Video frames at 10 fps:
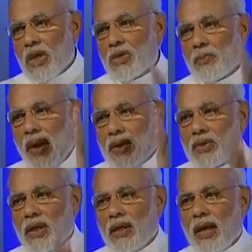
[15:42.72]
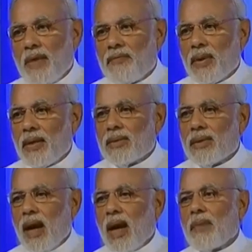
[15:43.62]
Special
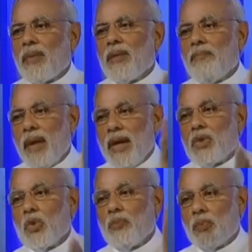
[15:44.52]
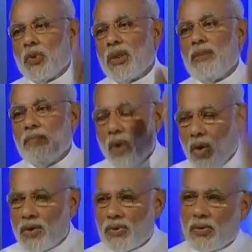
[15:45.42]
efforts are being made to put in
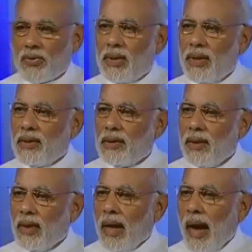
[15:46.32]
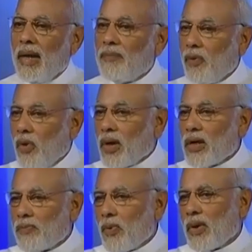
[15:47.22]
more resources and
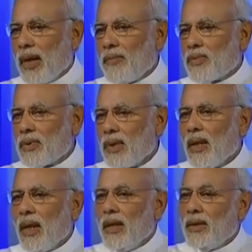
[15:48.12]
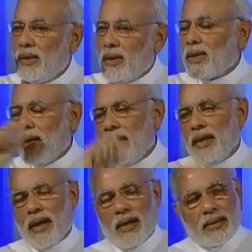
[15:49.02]
focus programs in these
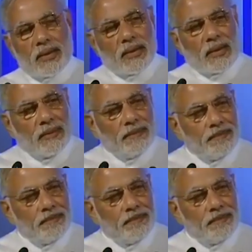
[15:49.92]
areas.